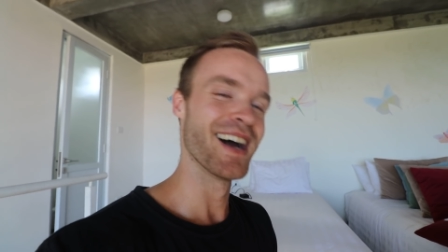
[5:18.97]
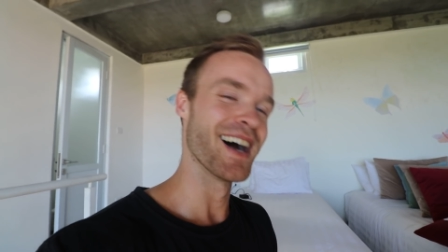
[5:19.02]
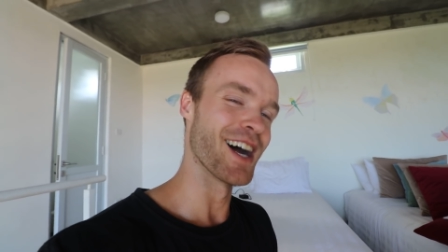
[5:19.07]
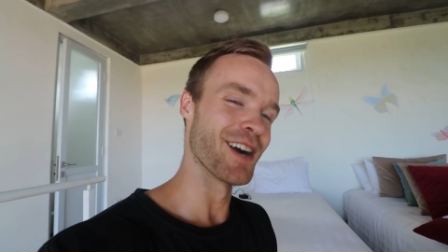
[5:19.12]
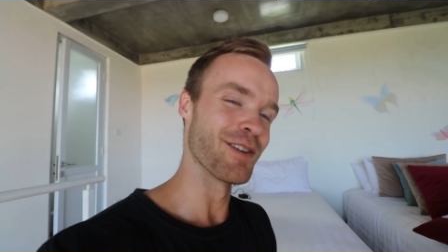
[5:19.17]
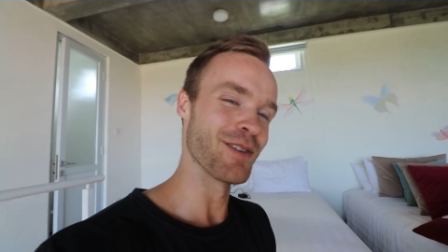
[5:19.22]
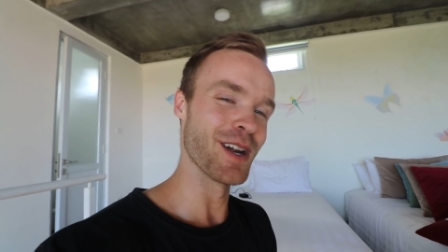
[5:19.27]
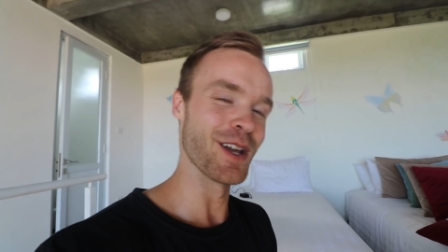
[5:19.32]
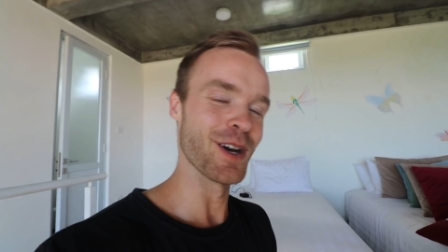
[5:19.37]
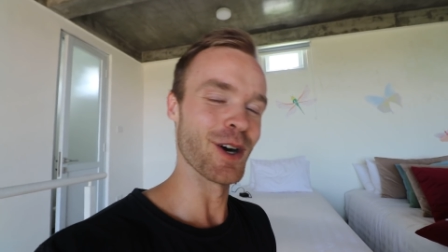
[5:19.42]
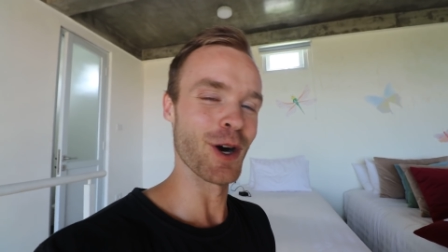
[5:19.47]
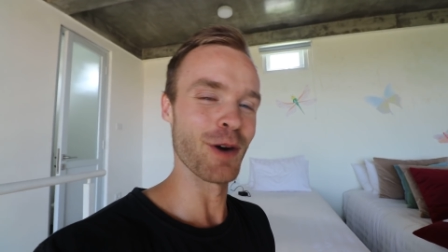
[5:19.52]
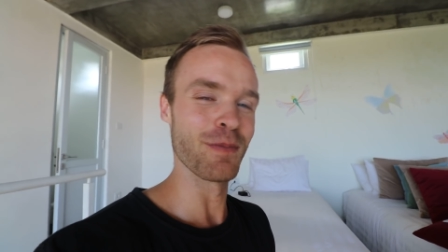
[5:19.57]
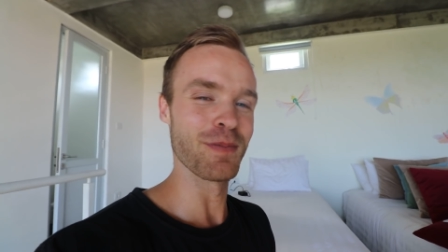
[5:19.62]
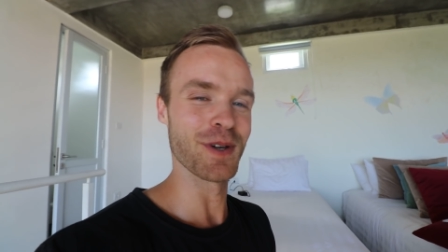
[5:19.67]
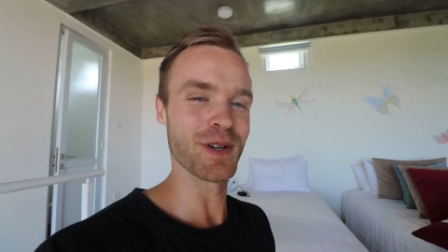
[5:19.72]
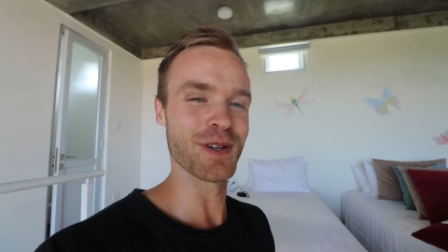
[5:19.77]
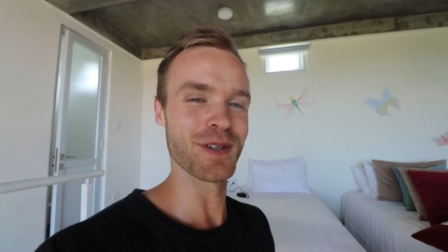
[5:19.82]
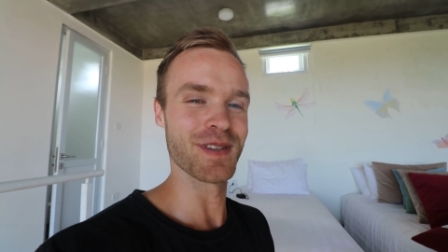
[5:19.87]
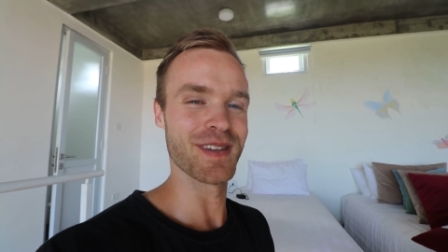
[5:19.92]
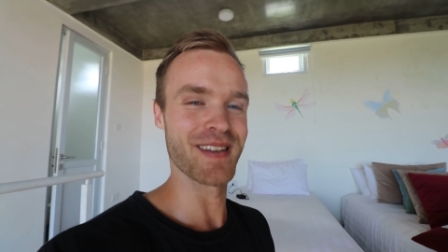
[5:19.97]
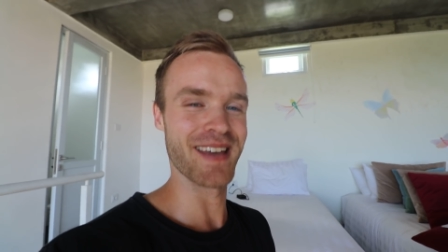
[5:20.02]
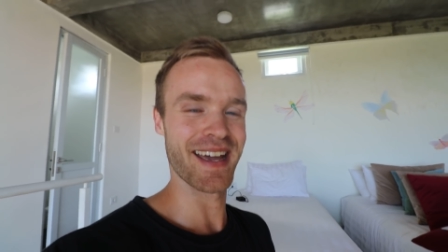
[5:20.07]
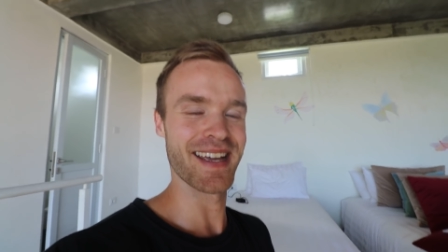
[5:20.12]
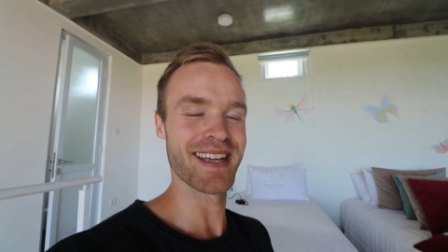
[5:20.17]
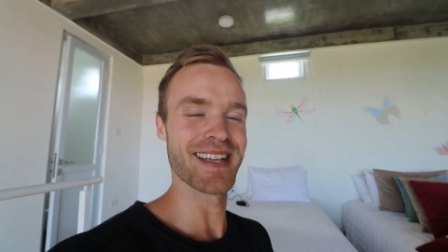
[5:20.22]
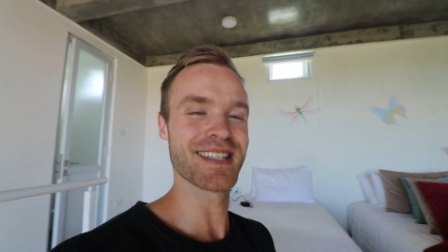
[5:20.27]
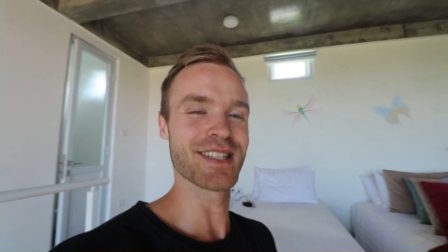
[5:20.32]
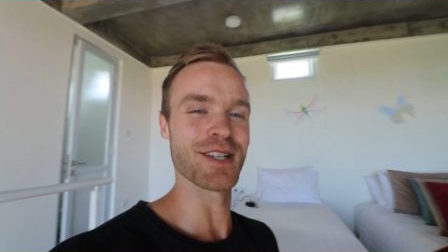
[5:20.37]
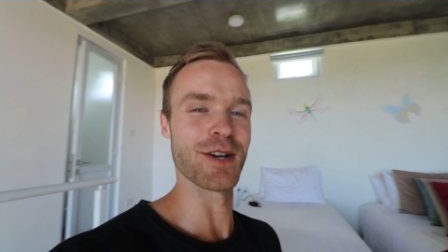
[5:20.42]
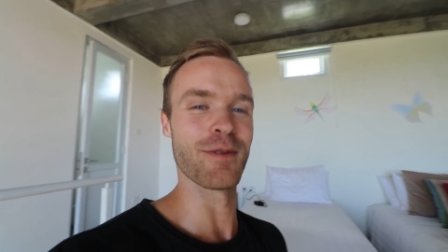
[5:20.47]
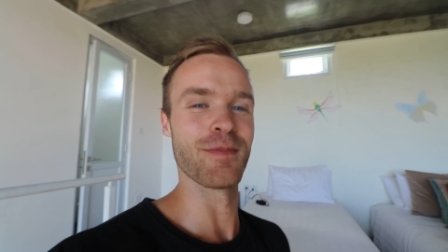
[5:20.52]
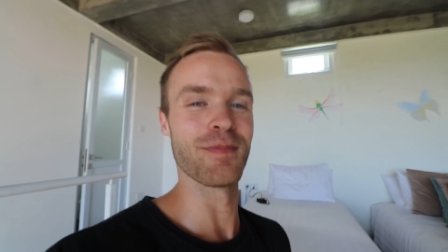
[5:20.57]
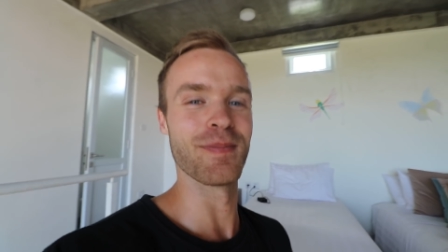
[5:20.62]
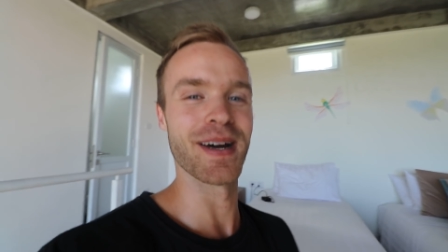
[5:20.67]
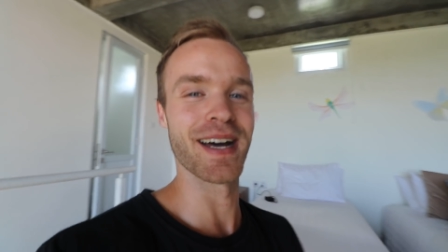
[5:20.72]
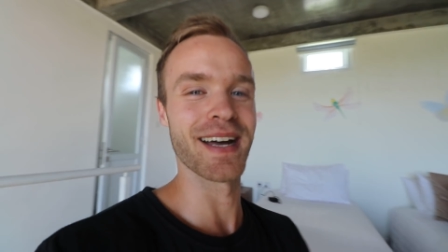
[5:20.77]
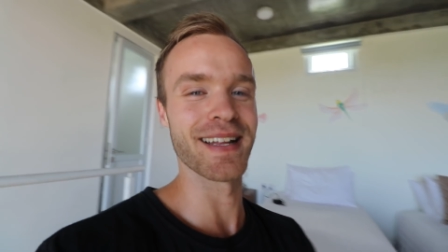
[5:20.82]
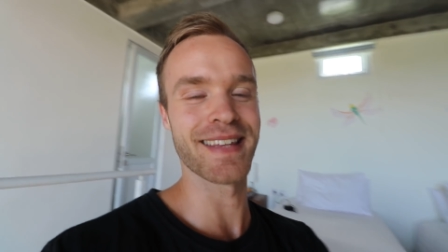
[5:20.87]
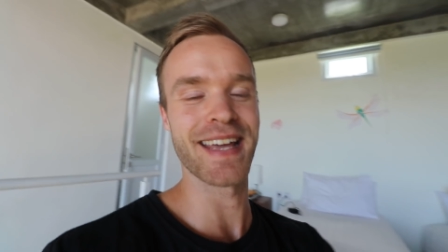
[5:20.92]
I really hope you could take some
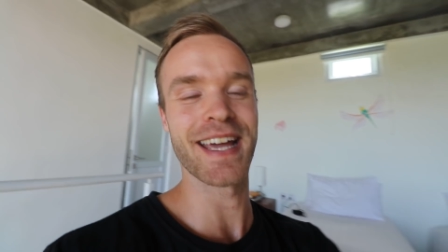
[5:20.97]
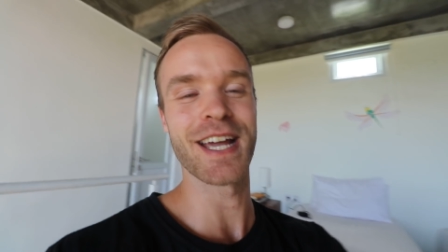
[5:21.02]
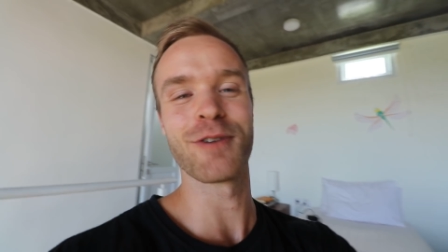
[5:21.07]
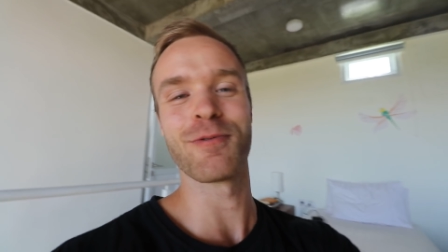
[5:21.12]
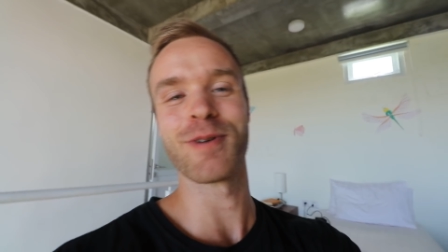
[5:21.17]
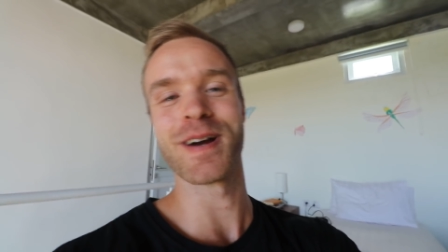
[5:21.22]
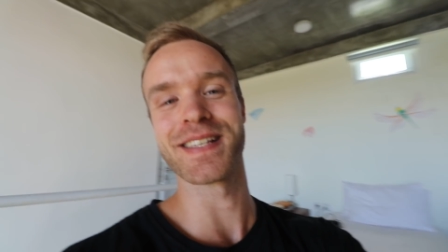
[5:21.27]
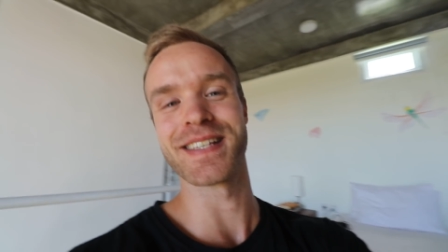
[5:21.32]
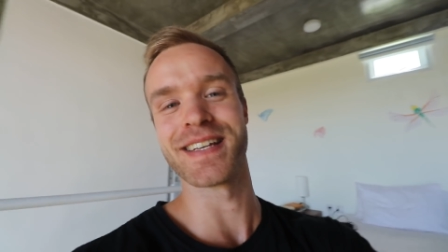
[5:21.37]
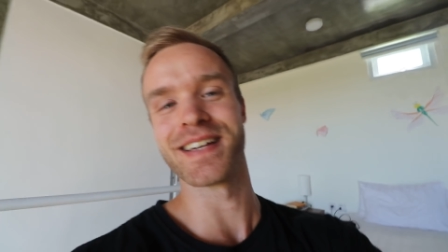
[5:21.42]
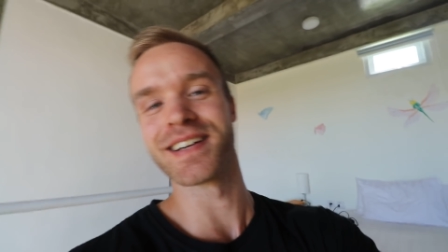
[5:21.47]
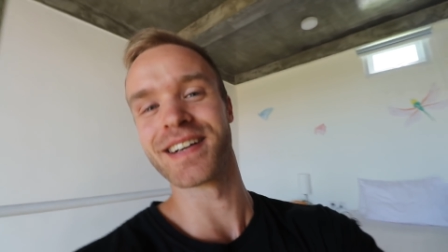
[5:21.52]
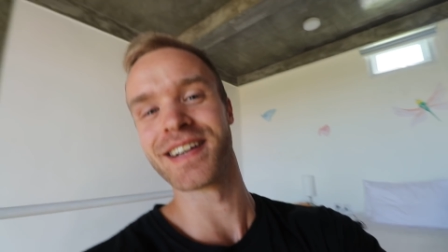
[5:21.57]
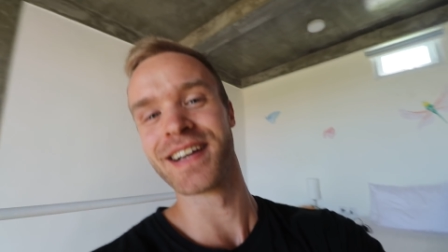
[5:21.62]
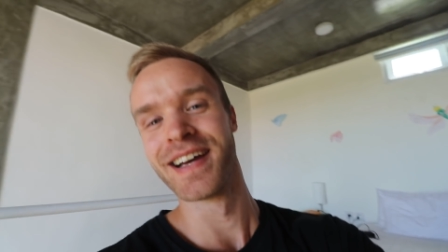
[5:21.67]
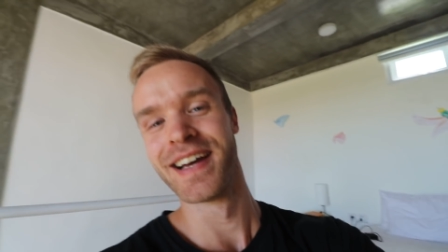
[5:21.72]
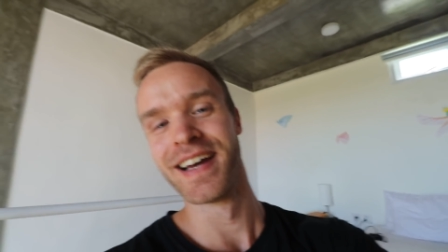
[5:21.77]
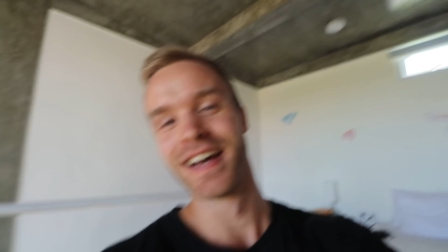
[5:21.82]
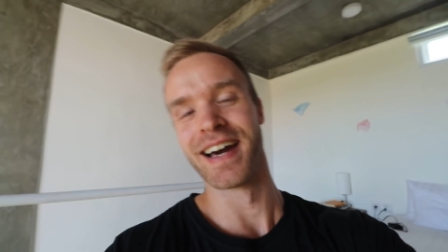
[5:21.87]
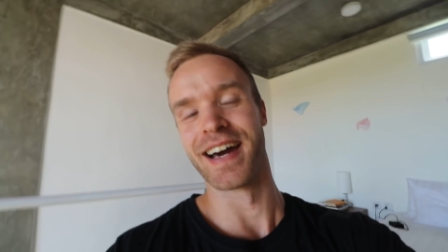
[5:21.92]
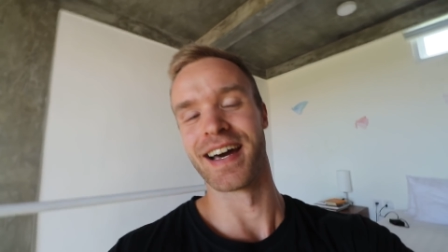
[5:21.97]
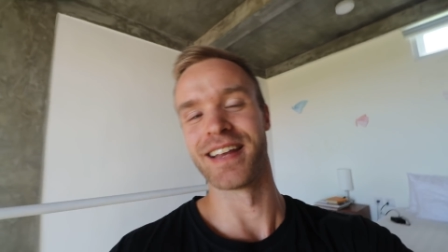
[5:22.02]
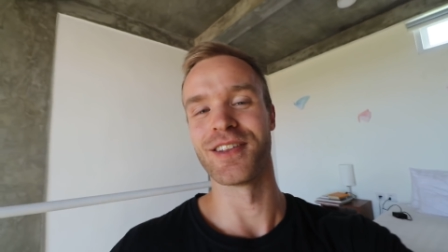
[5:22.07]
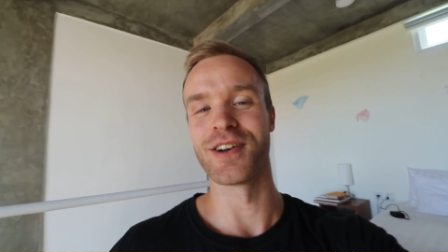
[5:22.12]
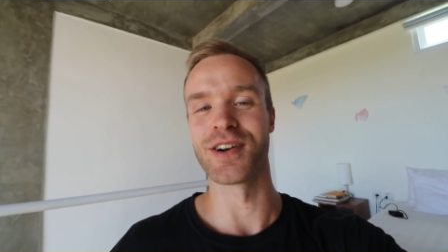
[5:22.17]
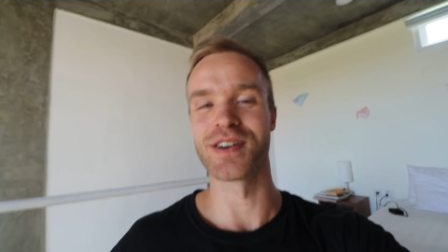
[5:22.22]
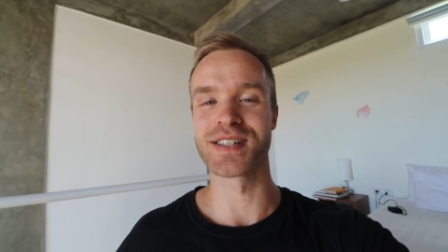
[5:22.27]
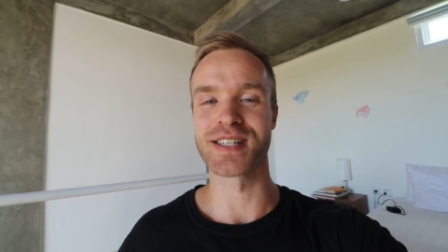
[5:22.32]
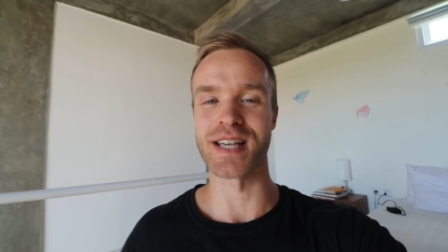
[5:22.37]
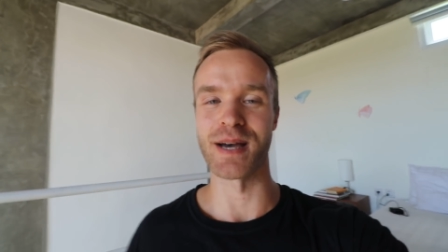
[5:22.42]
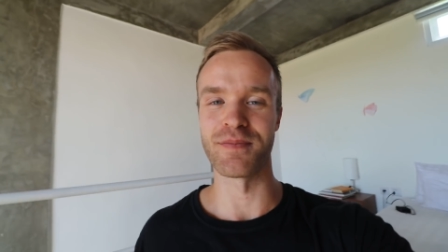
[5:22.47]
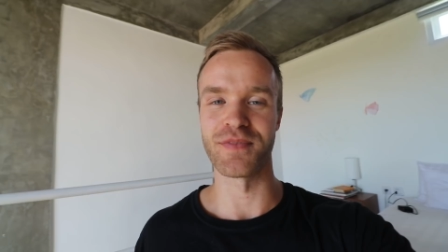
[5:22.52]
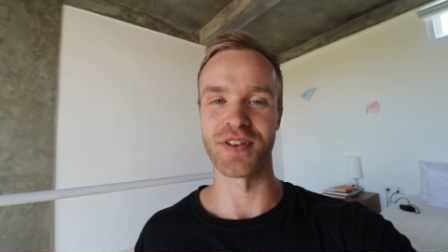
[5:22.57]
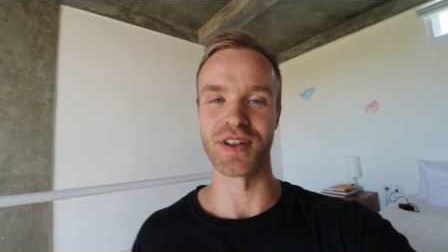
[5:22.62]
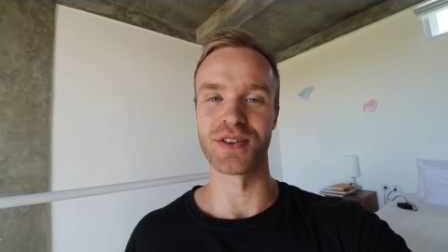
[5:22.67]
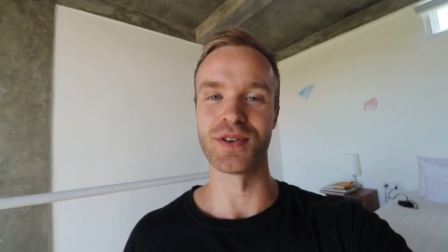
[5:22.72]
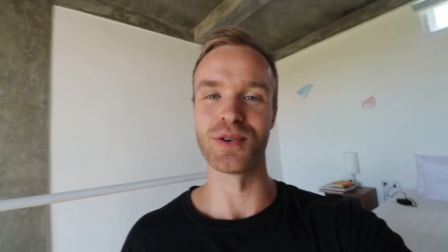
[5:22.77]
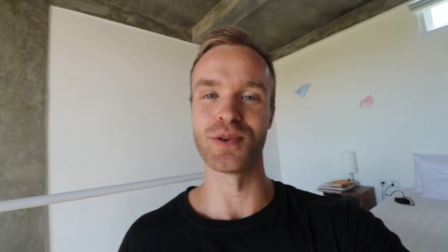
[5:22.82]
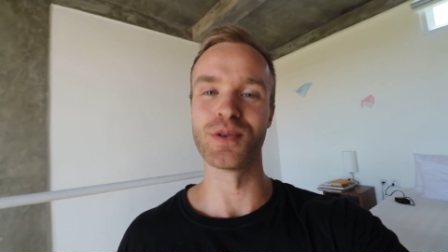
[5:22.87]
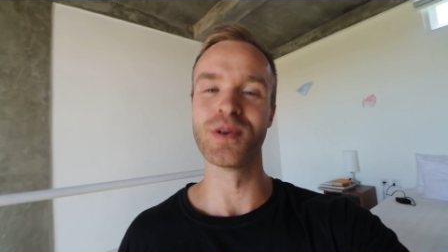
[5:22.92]
takeaways here and learn something
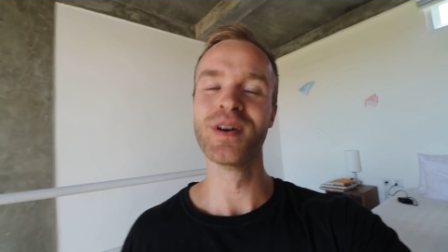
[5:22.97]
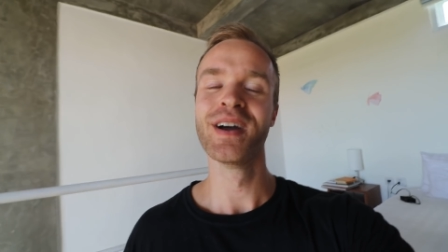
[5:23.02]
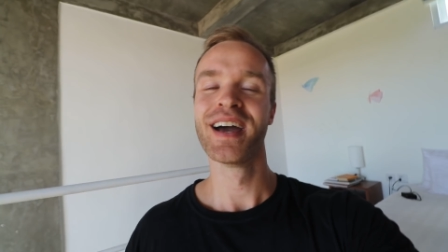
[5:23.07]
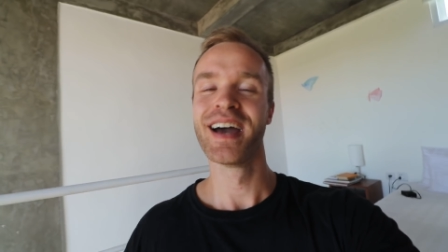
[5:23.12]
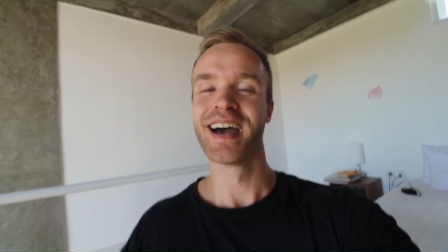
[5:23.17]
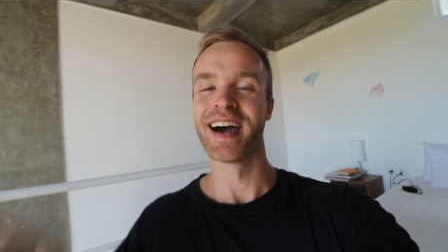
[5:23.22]
too.